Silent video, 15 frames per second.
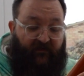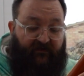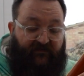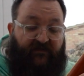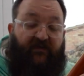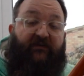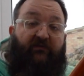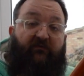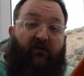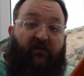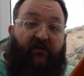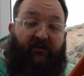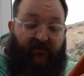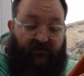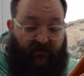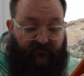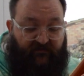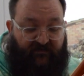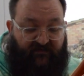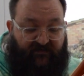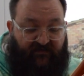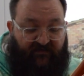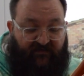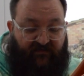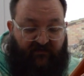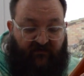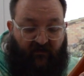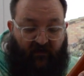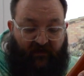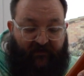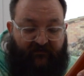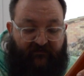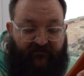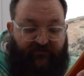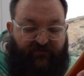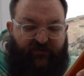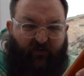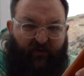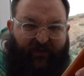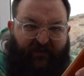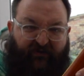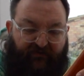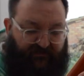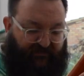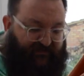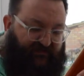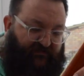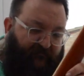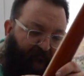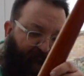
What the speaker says: so you are going to notice slight joints